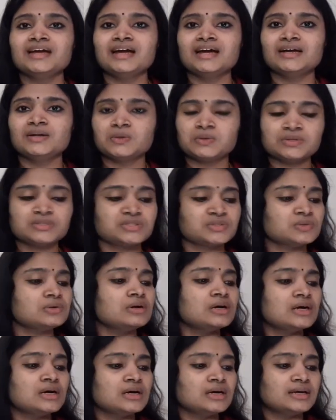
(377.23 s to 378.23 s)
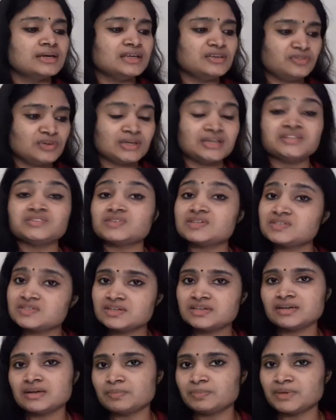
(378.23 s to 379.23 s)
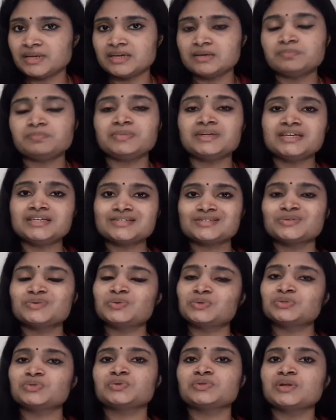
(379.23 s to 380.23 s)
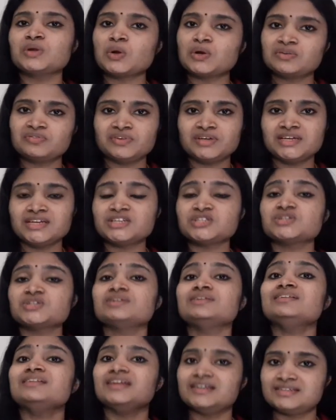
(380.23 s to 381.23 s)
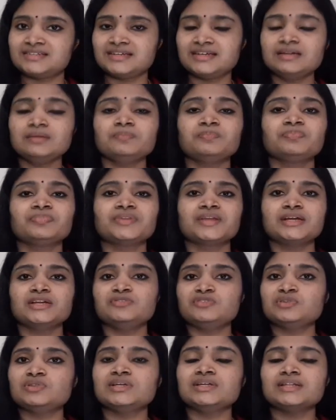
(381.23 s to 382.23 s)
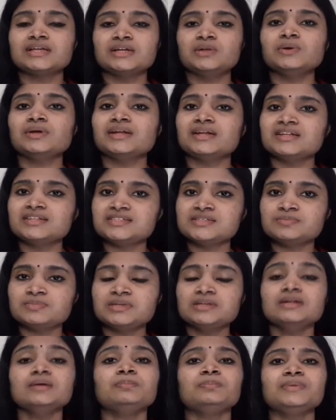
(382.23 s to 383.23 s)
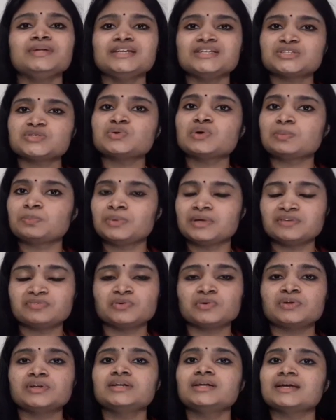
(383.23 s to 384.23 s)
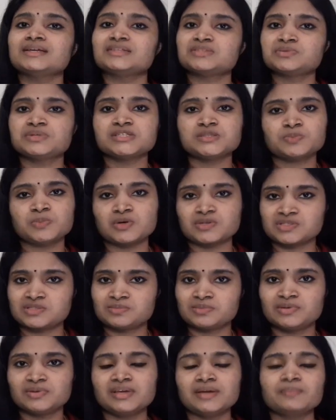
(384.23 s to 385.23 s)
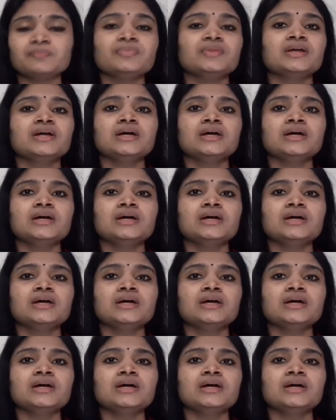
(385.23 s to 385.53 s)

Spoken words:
And also if you are interested in applying, please go through the notification in detail. And if you think that you are eligible, please do apply for it as soon as possible. Okay.